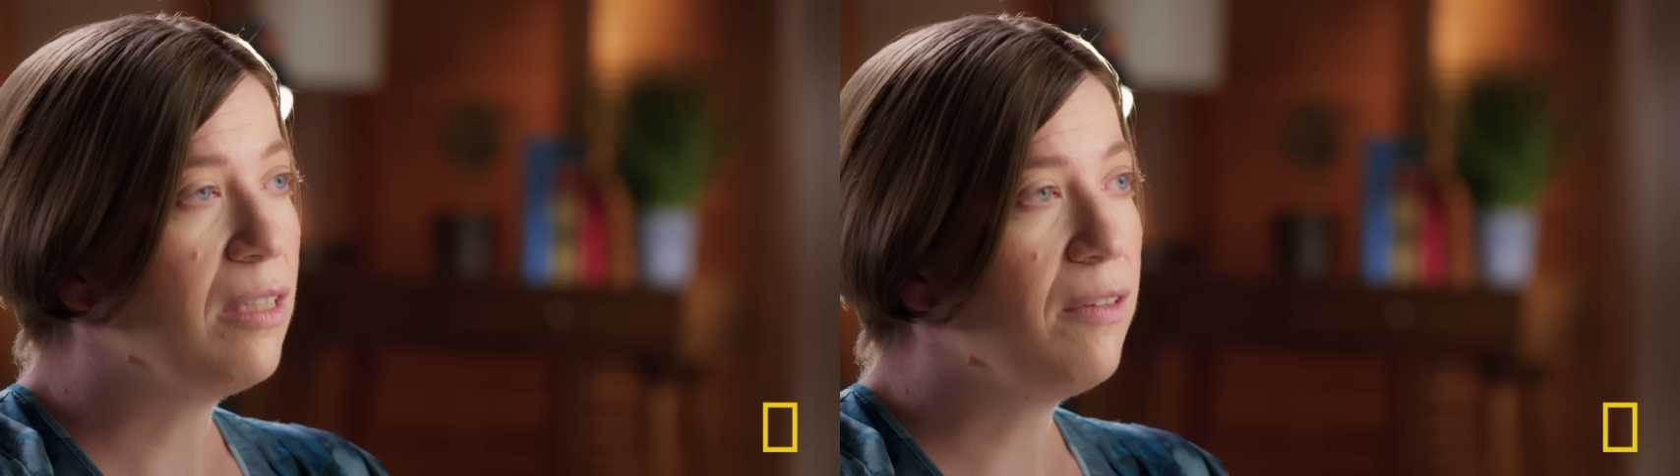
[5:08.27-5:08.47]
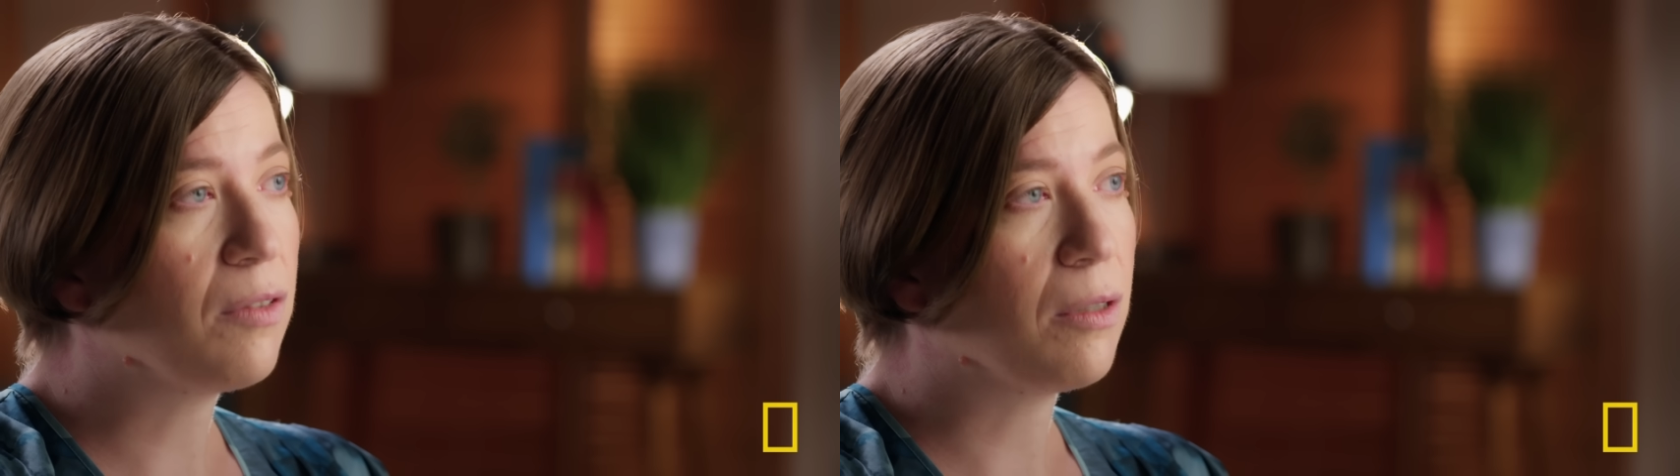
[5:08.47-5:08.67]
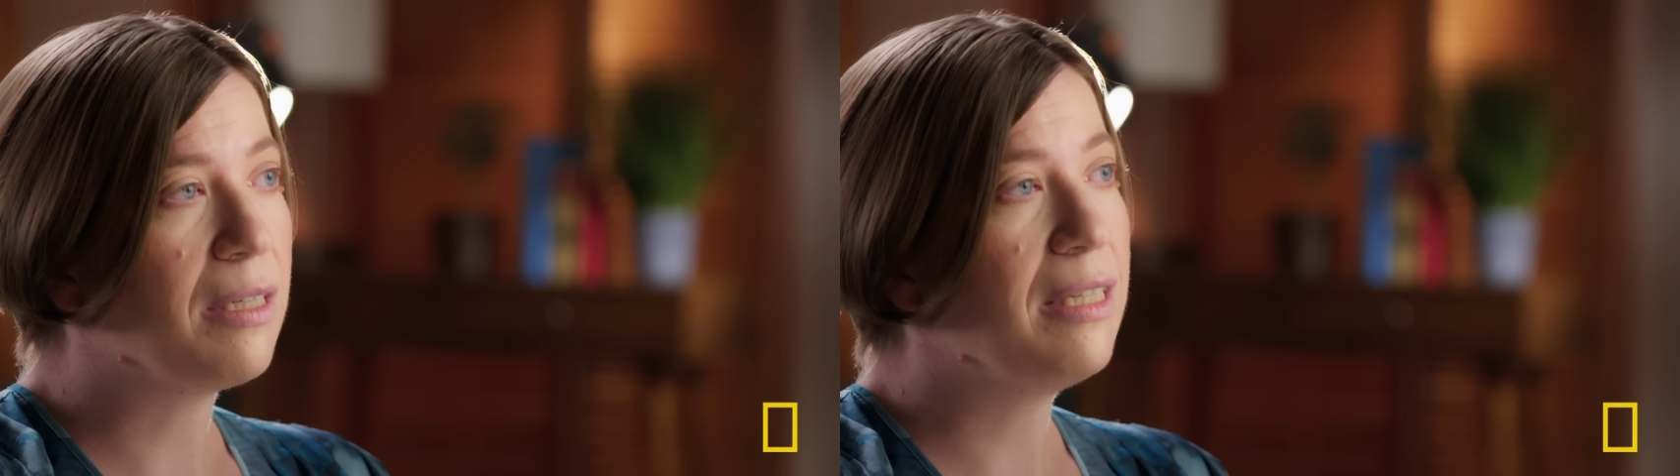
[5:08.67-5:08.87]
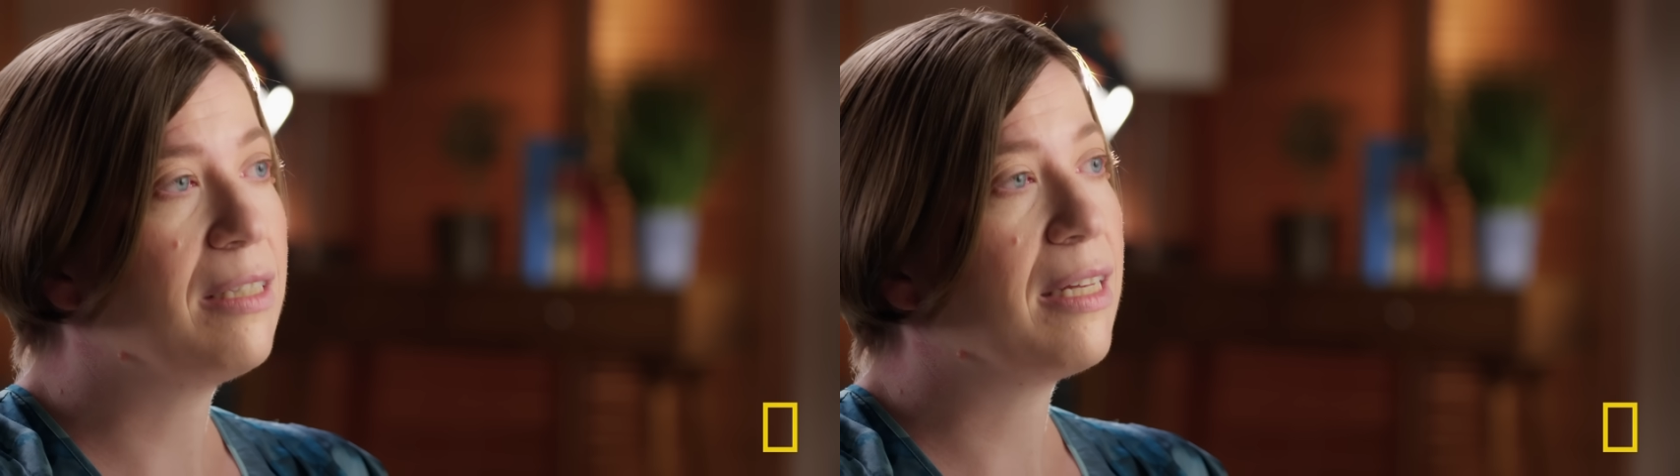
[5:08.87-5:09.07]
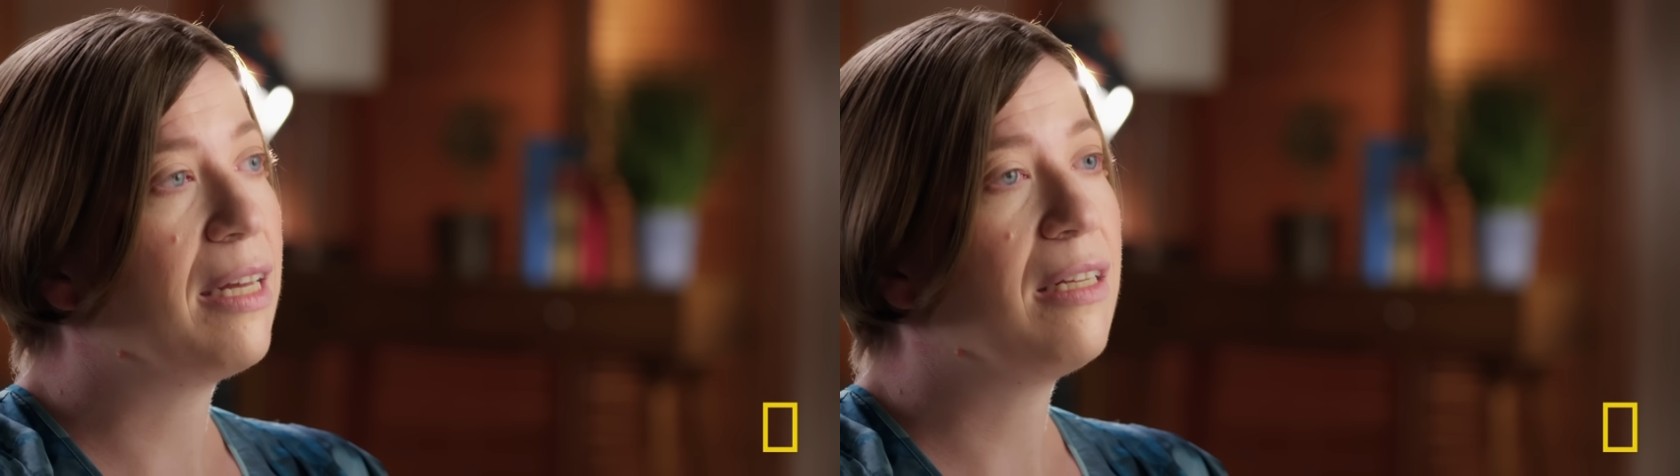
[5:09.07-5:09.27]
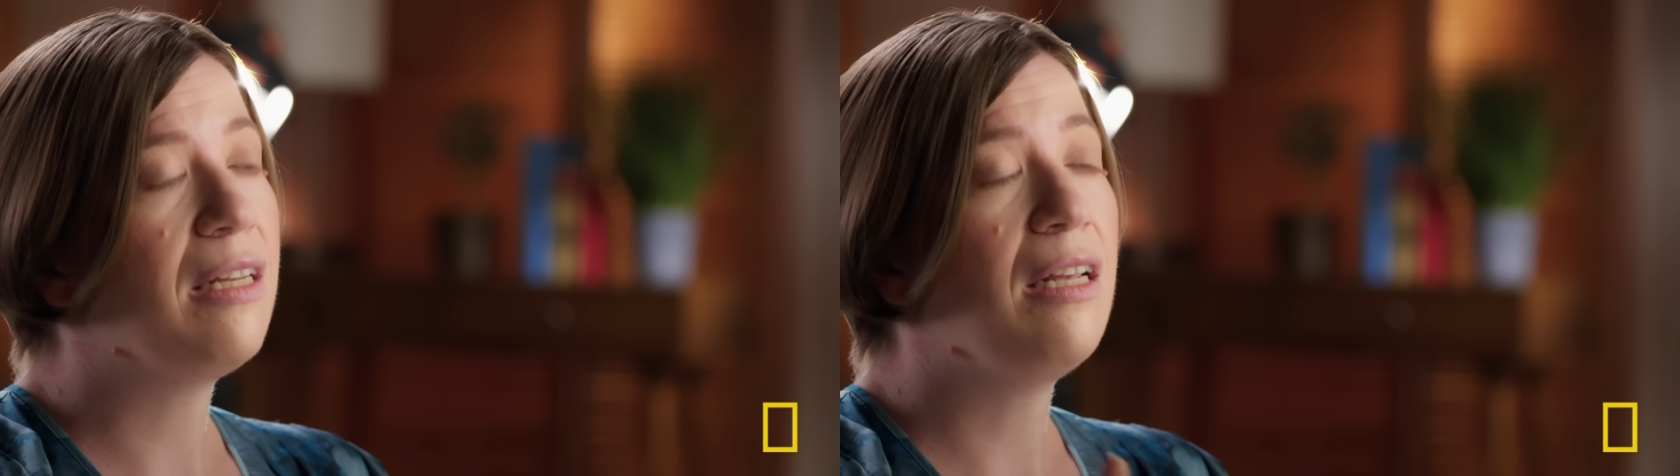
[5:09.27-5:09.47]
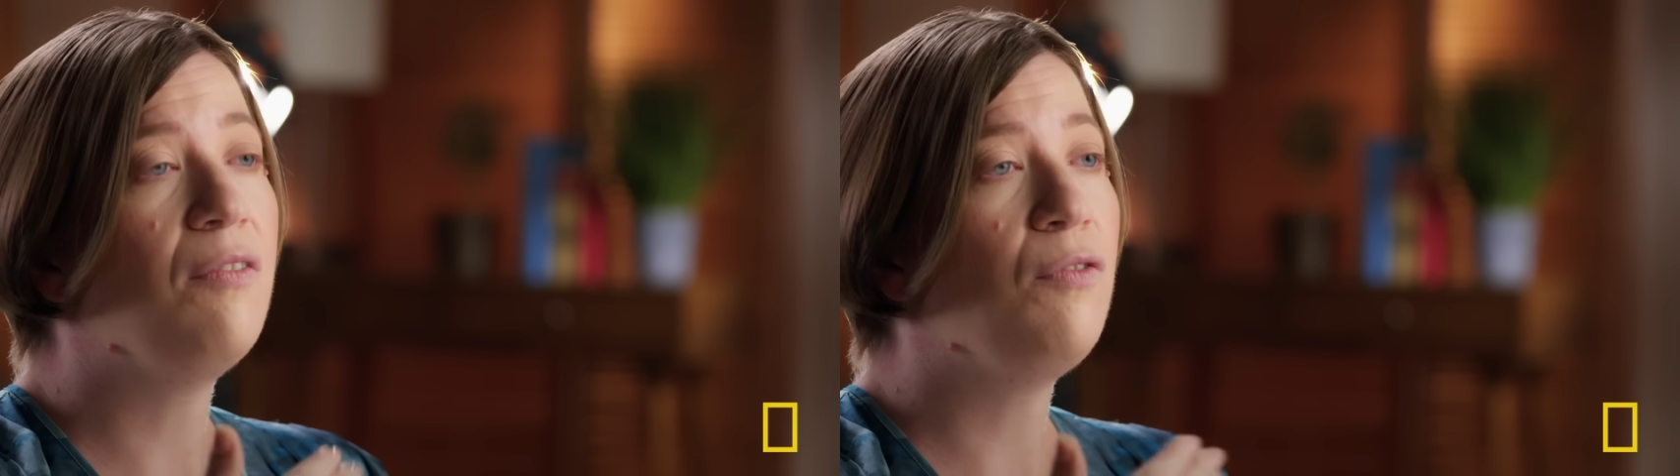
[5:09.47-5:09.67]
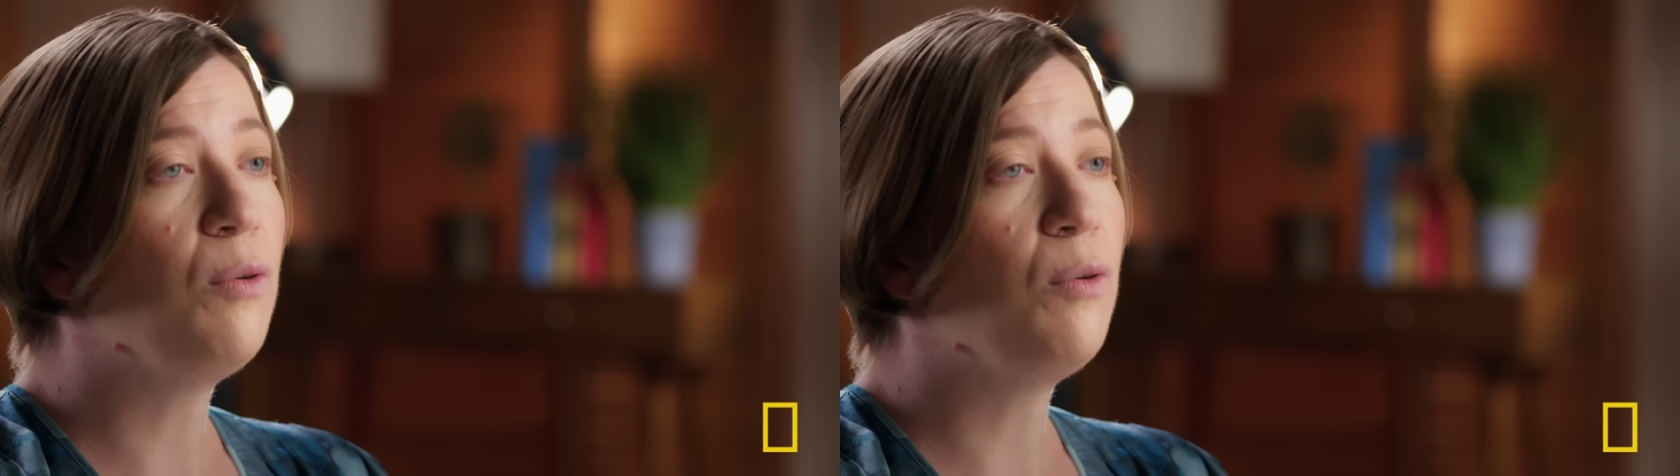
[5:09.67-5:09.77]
liver is that if